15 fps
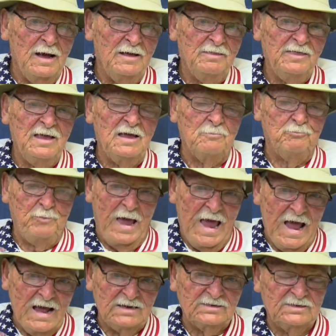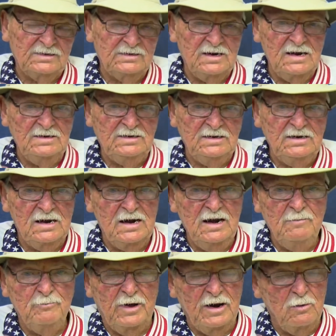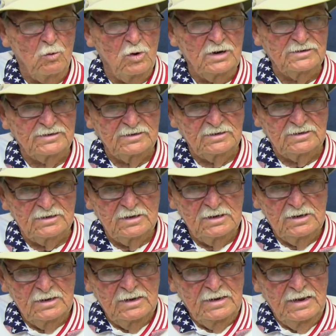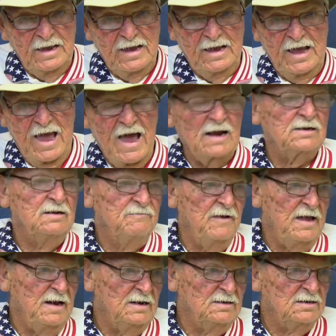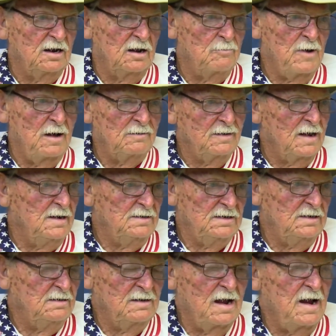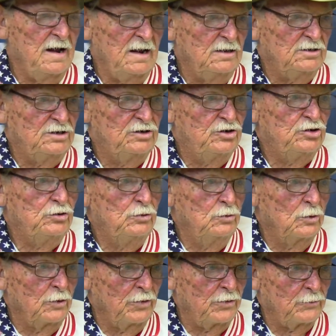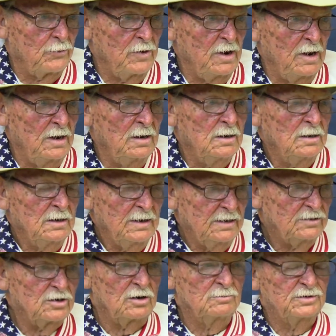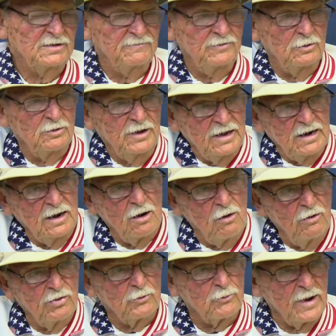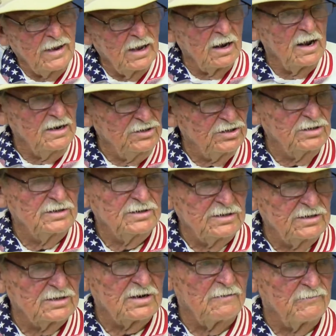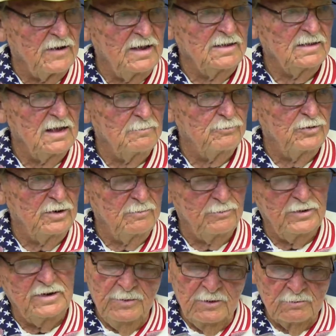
I think it passed in 1990, but it wasn't activated till about 1992 or 3 in terms of getting all the regulations and stuff like that put in place.